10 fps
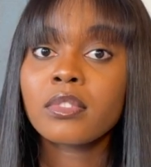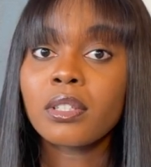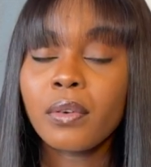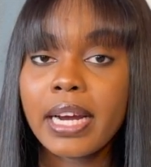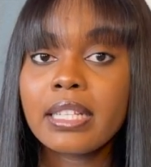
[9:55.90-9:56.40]

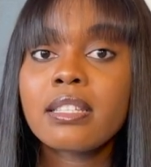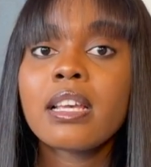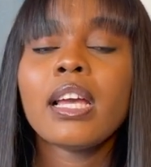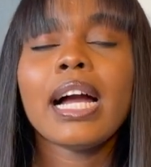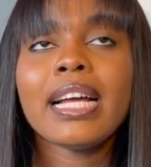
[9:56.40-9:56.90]
right
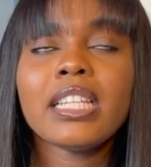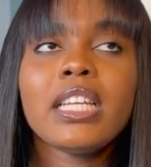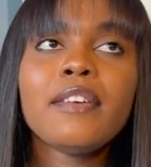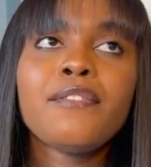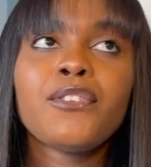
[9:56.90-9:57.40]
and
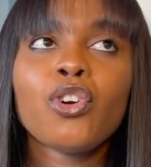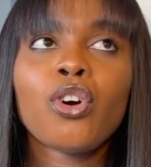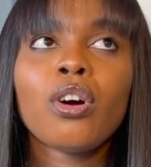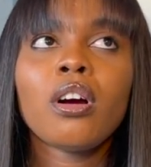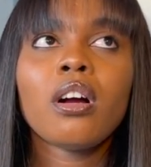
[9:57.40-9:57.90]
if
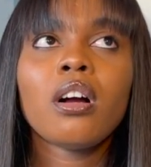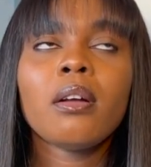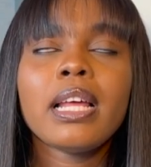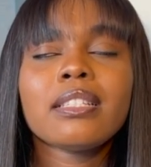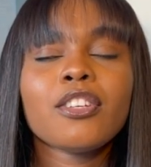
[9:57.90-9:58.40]
your uh,
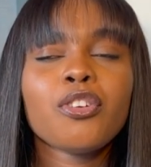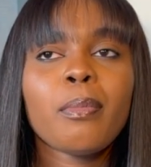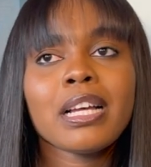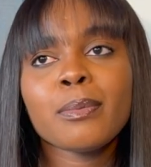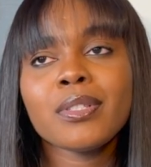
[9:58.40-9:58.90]
let's say your
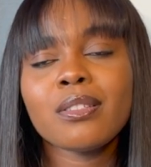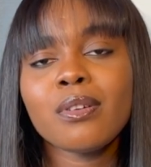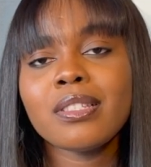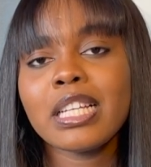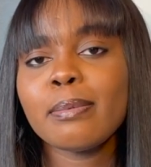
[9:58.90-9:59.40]
passport is
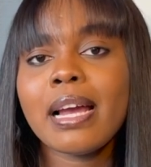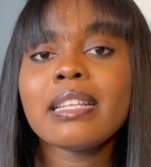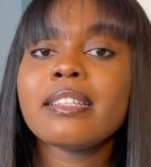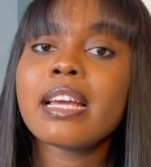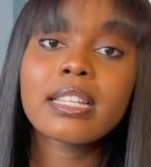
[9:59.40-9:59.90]
going to expire in
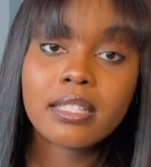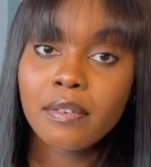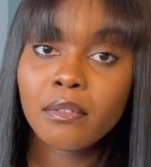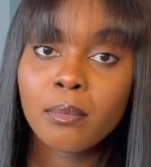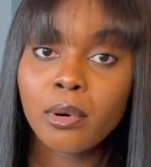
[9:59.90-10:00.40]
the next seven